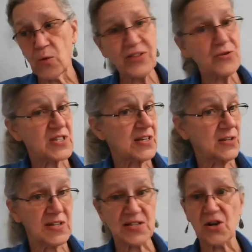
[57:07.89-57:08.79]
what their
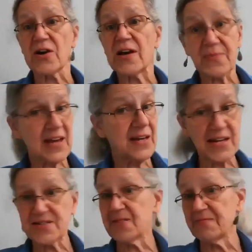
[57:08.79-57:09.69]
skill sets are, and they
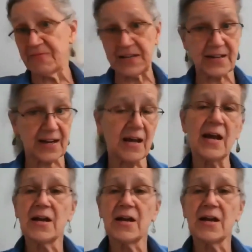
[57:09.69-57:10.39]
need some funding.